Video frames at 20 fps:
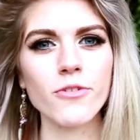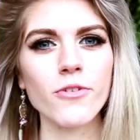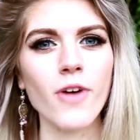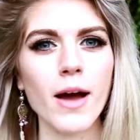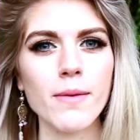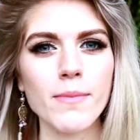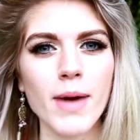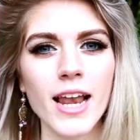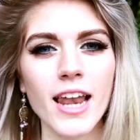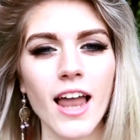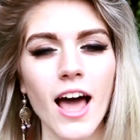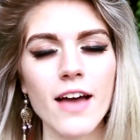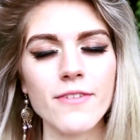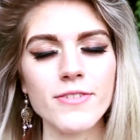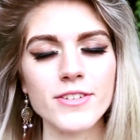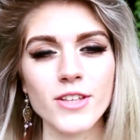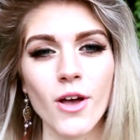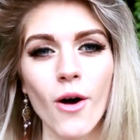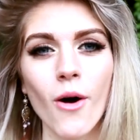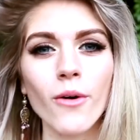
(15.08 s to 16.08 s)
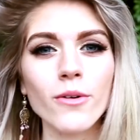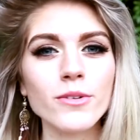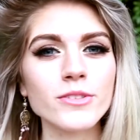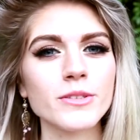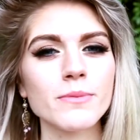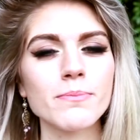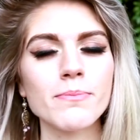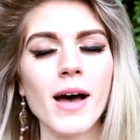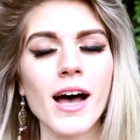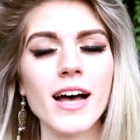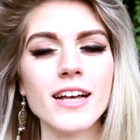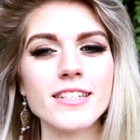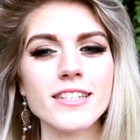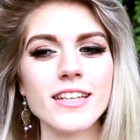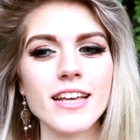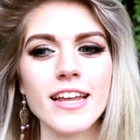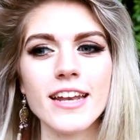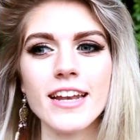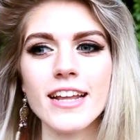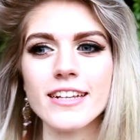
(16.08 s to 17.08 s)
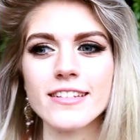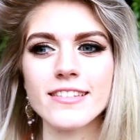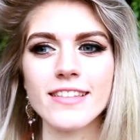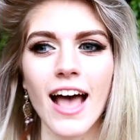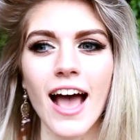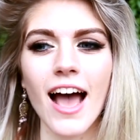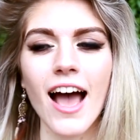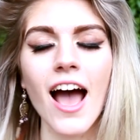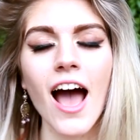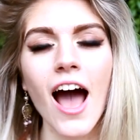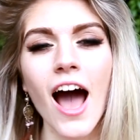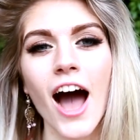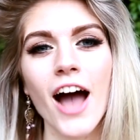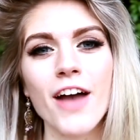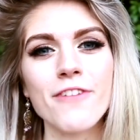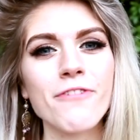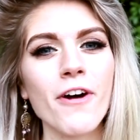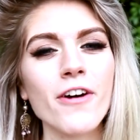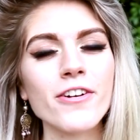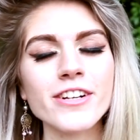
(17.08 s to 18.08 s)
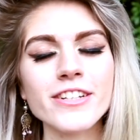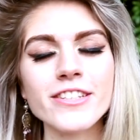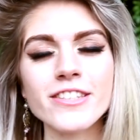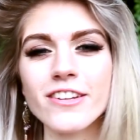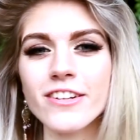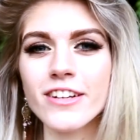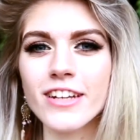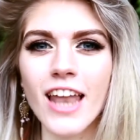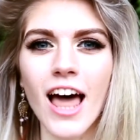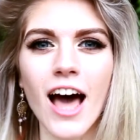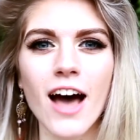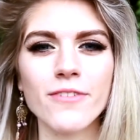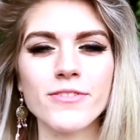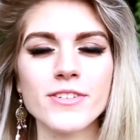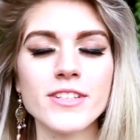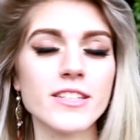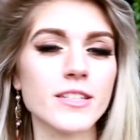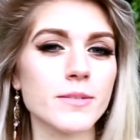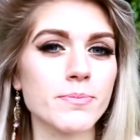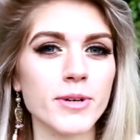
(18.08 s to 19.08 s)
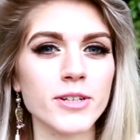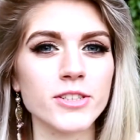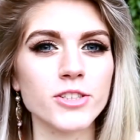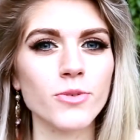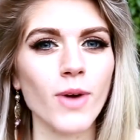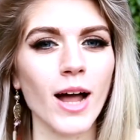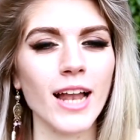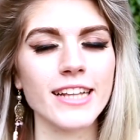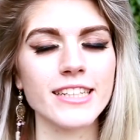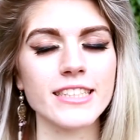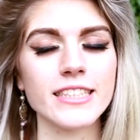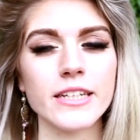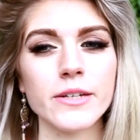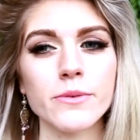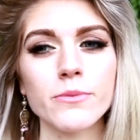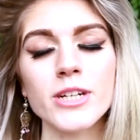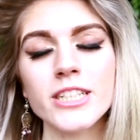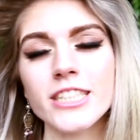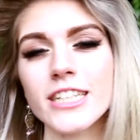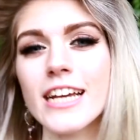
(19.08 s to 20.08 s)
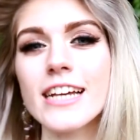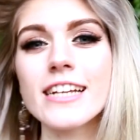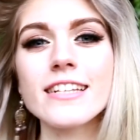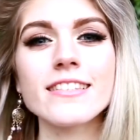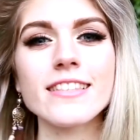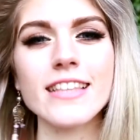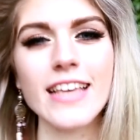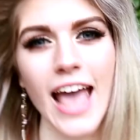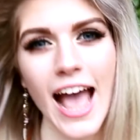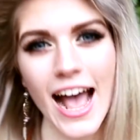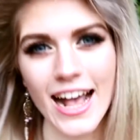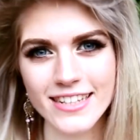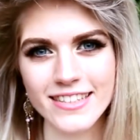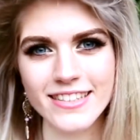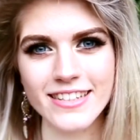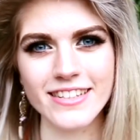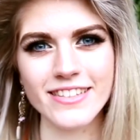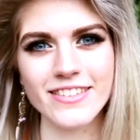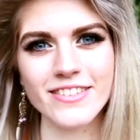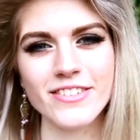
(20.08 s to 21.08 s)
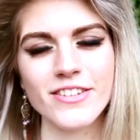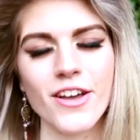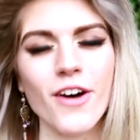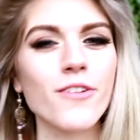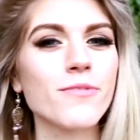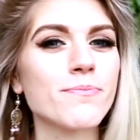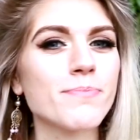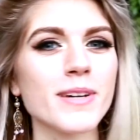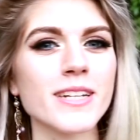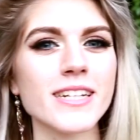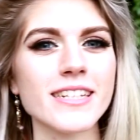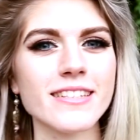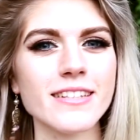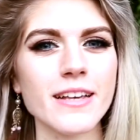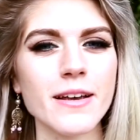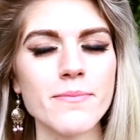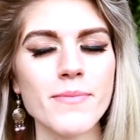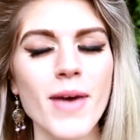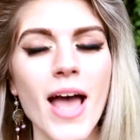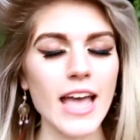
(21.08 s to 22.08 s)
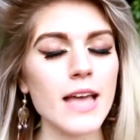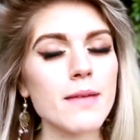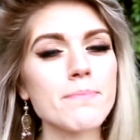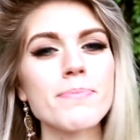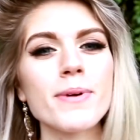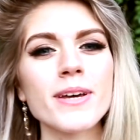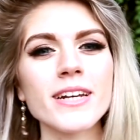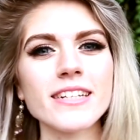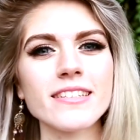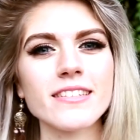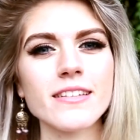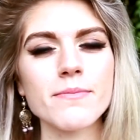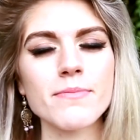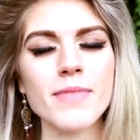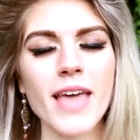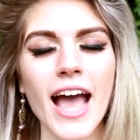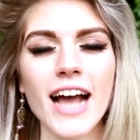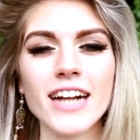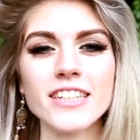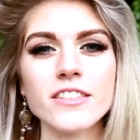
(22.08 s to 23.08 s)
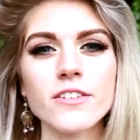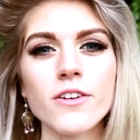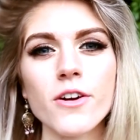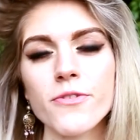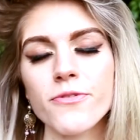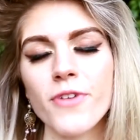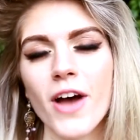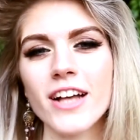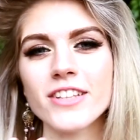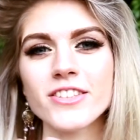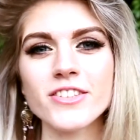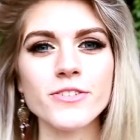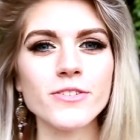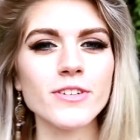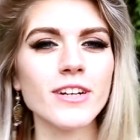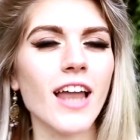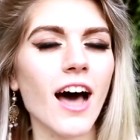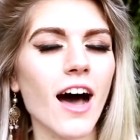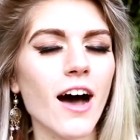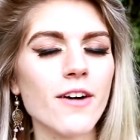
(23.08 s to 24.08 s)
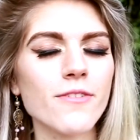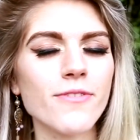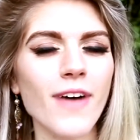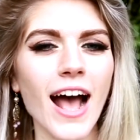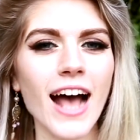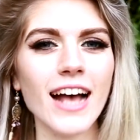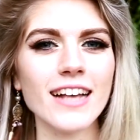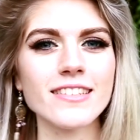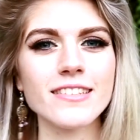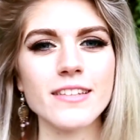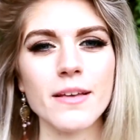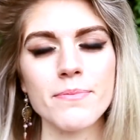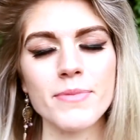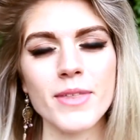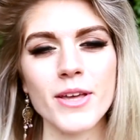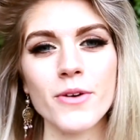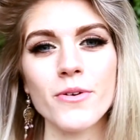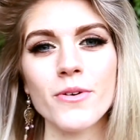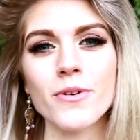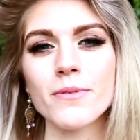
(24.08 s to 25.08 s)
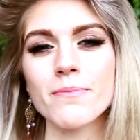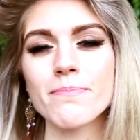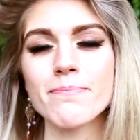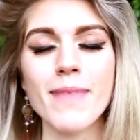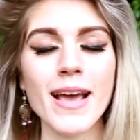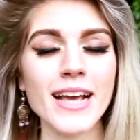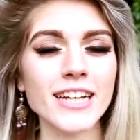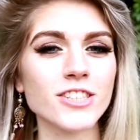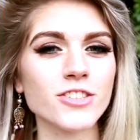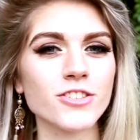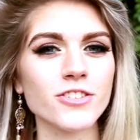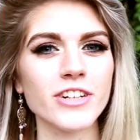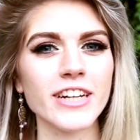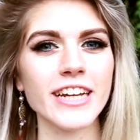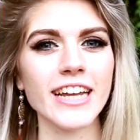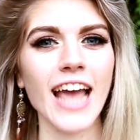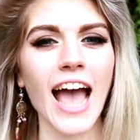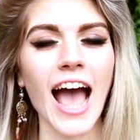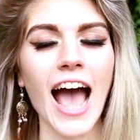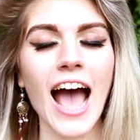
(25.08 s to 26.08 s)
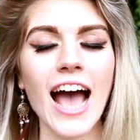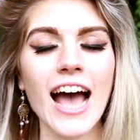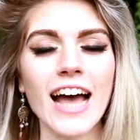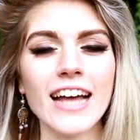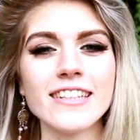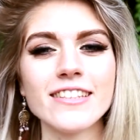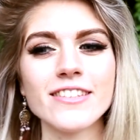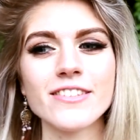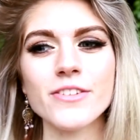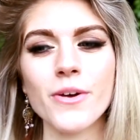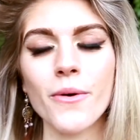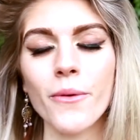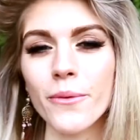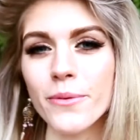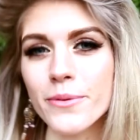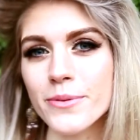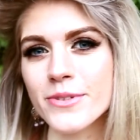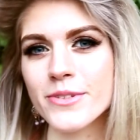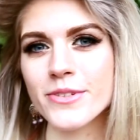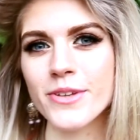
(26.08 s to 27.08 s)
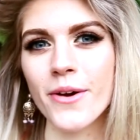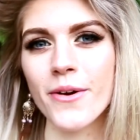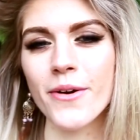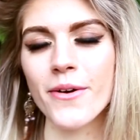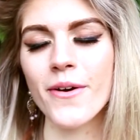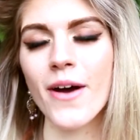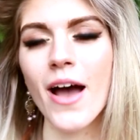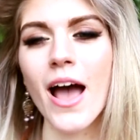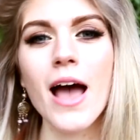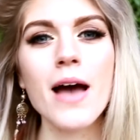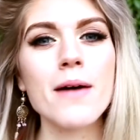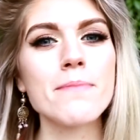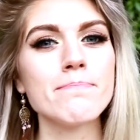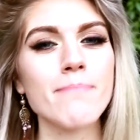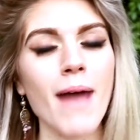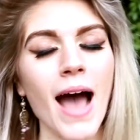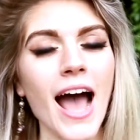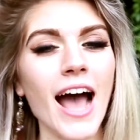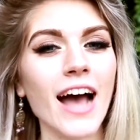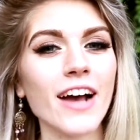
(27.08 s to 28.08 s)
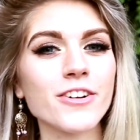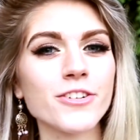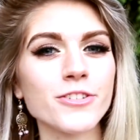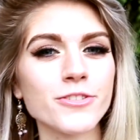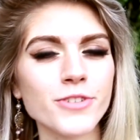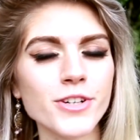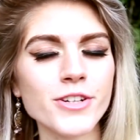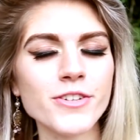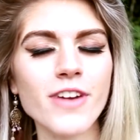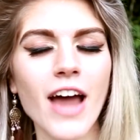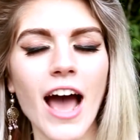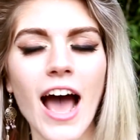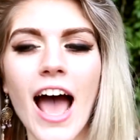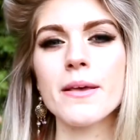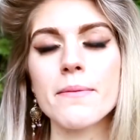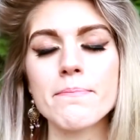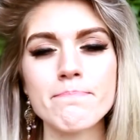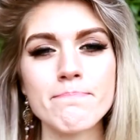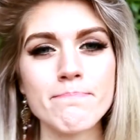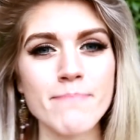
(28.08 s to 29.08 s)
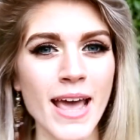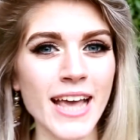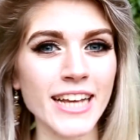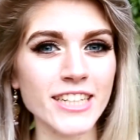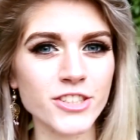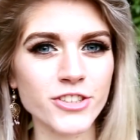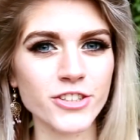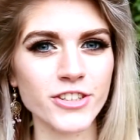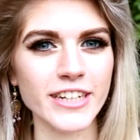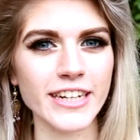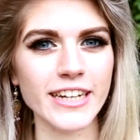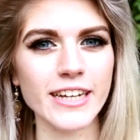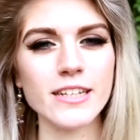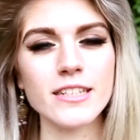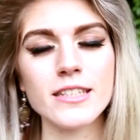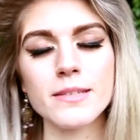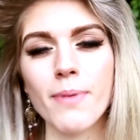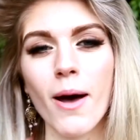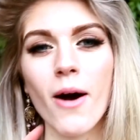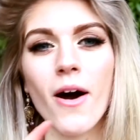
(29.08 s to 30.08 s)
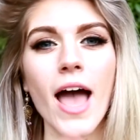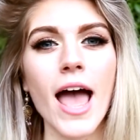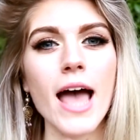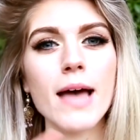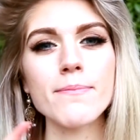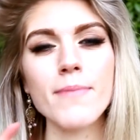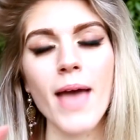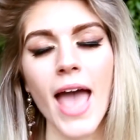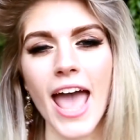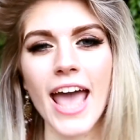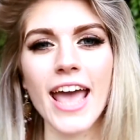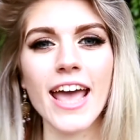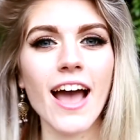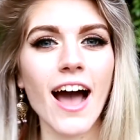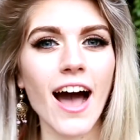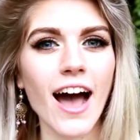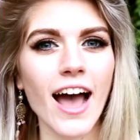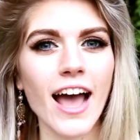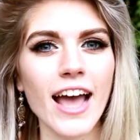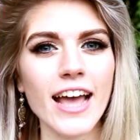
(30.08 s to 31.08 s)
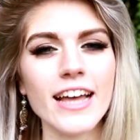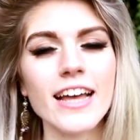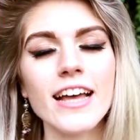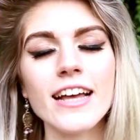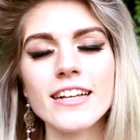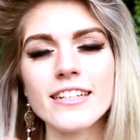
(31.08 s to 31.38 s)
around my life as a wholesome person is that I focus on love and spirituality, which is the essence of Buddhism. In Buddhism, they actually refer to love as something called Maitri and also Mahakaruna. Maitri is spelled M-A-I-T-R-I,